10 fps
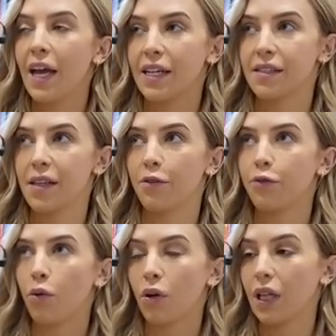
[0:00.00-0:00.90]
except
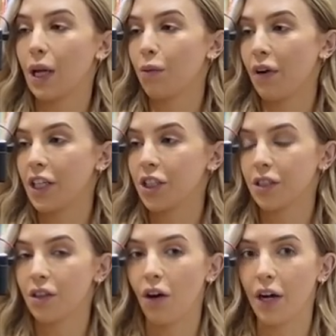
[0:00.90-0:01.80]
for
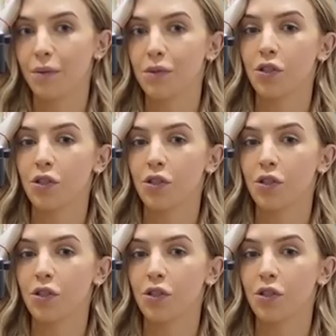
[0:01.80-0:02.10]
collaboration items.